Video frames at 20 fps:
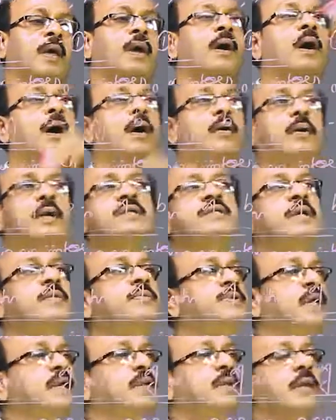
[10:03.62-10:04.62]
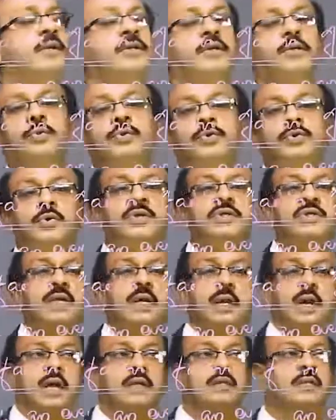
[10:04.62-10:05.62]
Our assumption that root 2 is
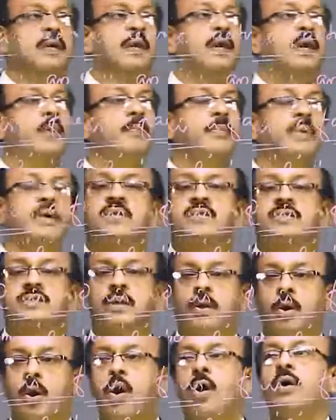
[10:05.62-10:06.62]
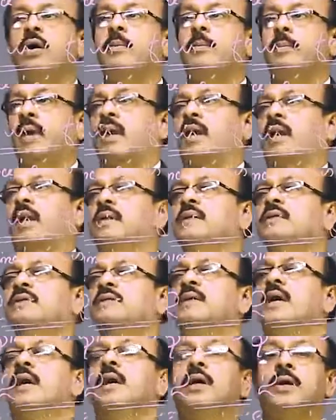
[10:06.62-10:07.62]
a rational number is wrong
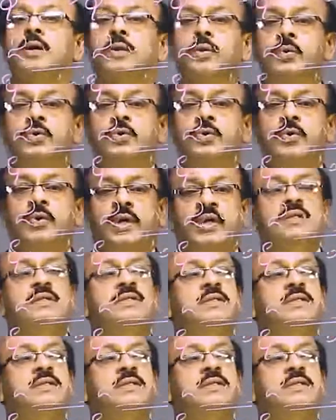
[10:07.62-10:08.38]
means root 2 is